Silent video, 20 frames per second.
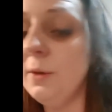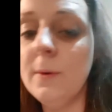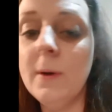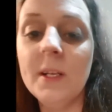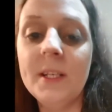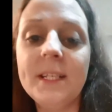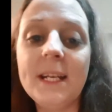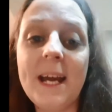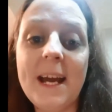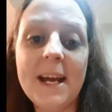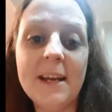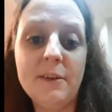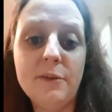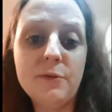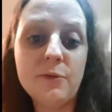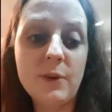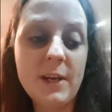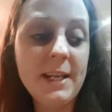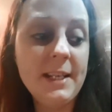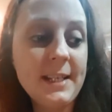want to add
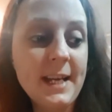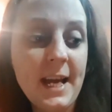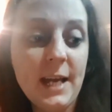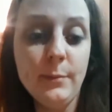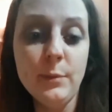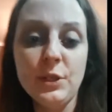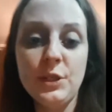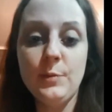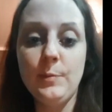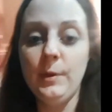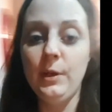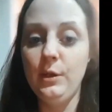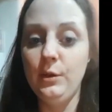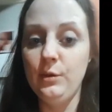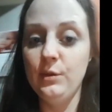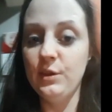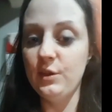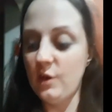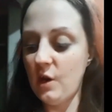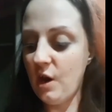3
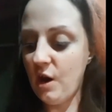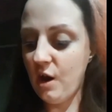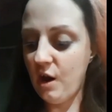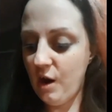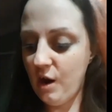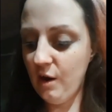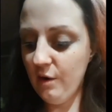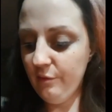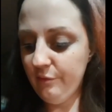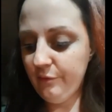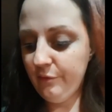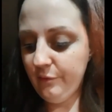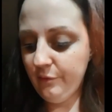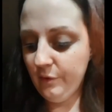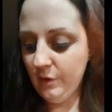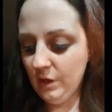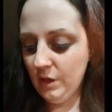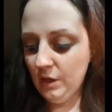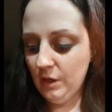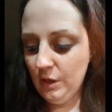tablespoons of,
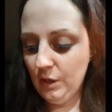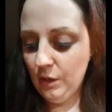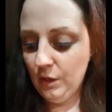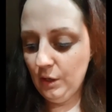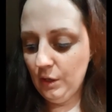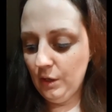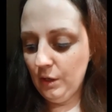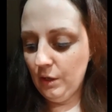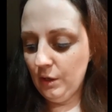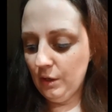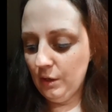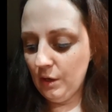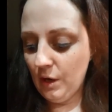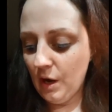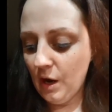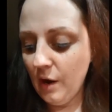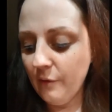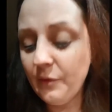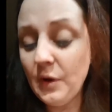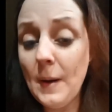
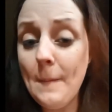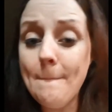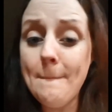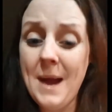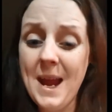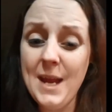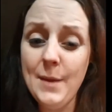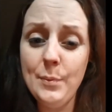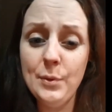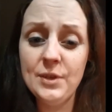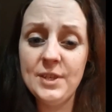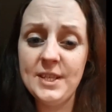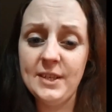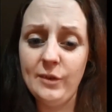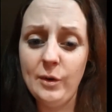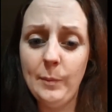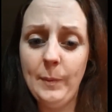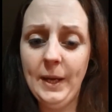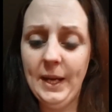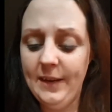I've got maple
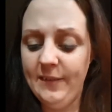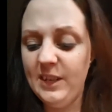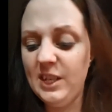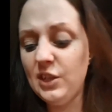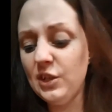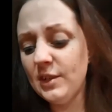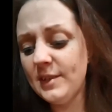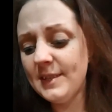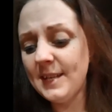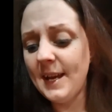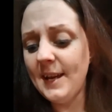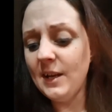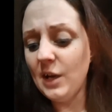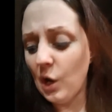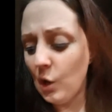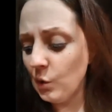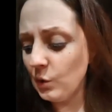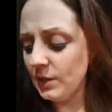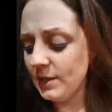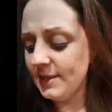syrup here. It does say
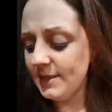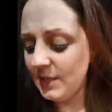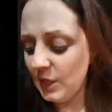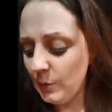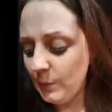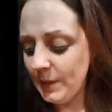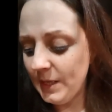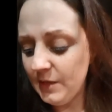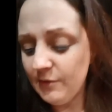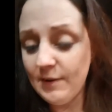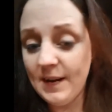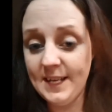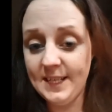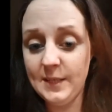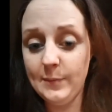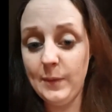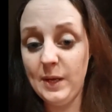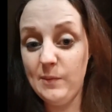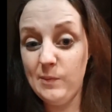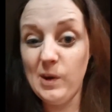golden syrup in the
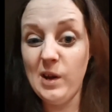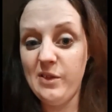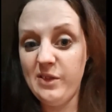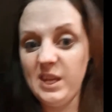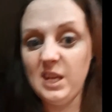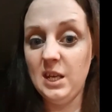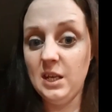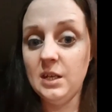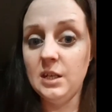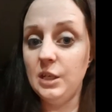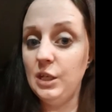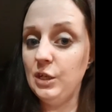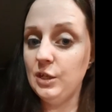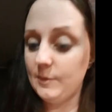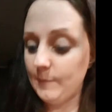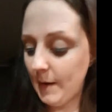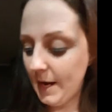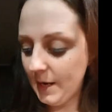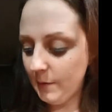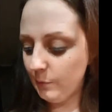recipe, but I think you can use
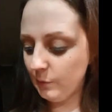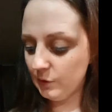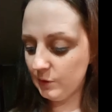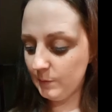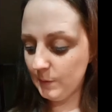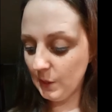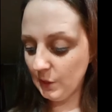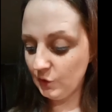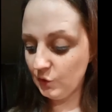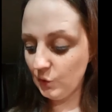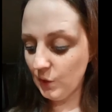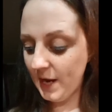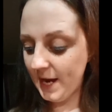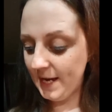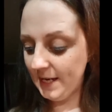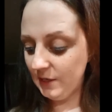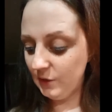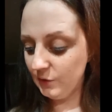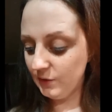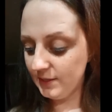maple, to be honest, or
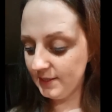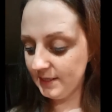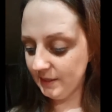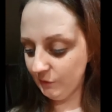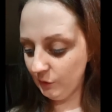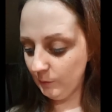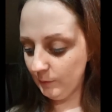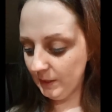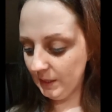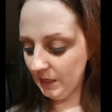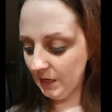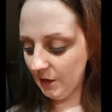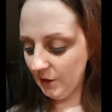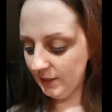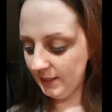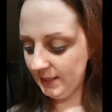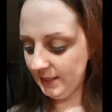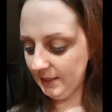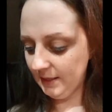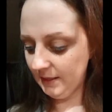any other syrup you
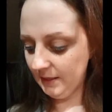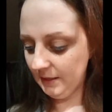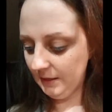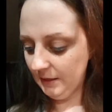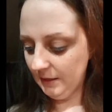like.